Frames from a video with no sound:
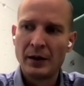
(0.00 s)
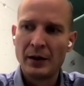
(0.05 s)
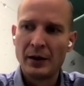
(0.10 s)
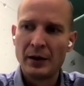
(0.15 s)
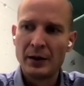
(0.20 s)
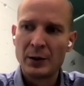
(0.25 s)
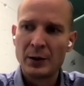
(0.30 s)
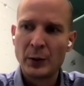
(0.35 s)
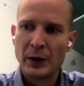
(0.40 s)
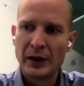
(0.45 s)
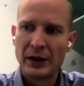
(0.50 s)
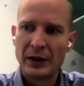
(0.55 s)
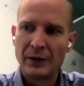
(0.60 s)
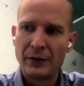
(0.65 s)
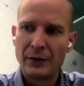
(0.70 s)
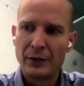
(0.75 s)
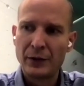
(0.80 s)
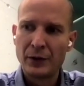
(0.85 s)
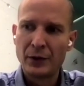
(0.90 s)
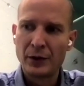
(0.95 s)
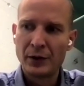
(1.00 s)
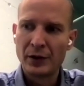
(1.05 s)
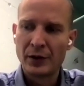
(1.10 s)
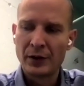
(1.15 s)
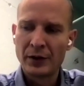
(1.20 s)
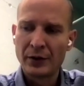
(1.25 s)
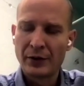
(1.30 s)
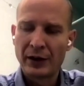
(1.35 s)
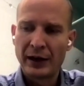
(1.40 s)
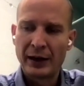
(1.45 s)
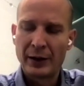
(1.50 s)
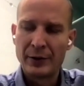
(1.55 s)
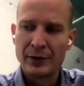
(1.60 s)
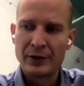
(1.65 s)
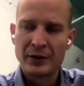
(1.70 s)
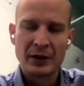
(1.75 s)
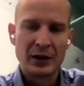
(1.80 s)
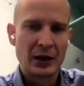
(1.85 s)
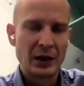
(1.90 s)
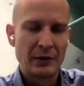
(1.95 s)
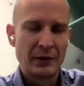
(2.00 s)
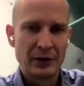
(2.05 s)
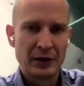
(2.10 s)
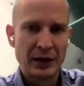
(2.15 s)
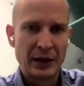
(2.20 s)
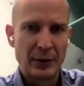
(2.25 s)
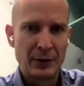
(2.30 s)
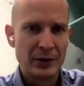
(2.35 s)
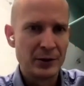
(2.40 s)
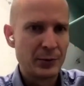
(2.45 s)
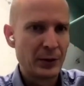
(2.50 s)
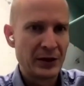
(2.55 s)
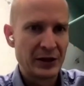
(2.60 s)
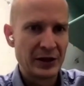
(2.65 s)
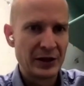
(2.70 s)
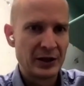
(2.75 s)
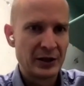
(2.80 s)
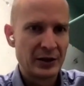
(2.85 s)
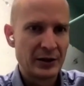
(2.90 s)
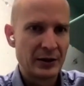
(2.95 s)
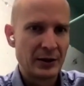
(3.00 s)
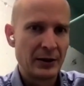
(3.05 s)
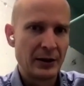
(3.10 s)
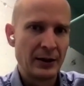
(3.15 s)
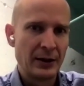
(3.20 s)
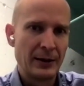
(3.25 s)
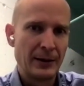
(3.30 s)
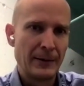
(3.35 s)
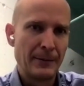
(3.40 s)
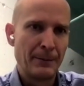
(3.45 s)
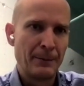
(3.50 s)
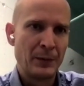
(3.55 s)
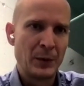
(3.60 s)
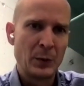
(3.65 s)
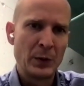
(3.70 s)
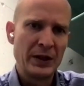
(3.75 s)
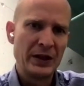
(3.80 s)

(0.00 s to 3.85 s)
Uh, twenty-four thousand kilowatt hours, which is um,